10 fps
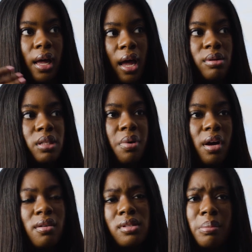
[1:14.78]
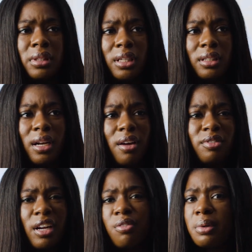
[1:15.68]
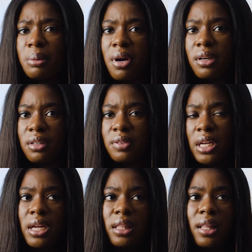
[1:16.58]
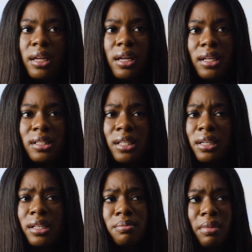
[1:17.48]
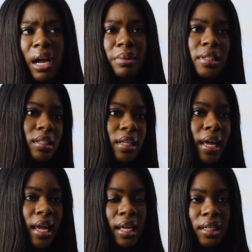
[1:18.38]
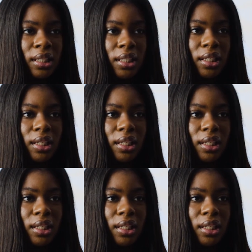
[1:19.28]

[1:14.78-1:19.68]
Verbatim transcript: I was a part of something that I've never been a part of. Like, I've seen his mom and his dad,